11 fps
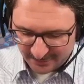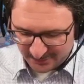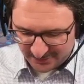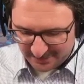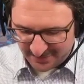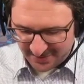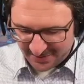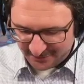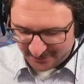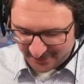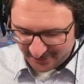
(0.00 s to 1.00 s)
same thing
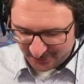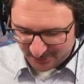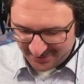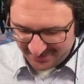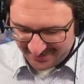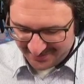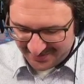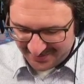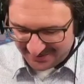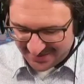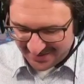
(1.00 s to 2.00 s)
as for x1.
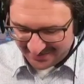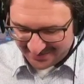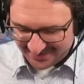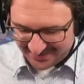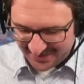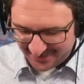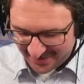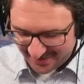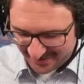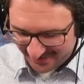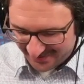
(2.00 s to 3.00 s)
You take the second
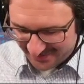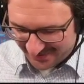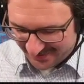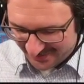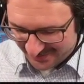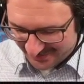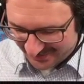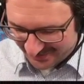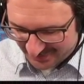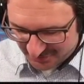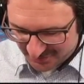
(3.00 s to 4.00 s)
row,
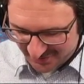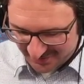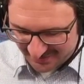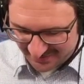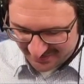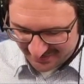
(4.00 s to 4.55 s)
this one here.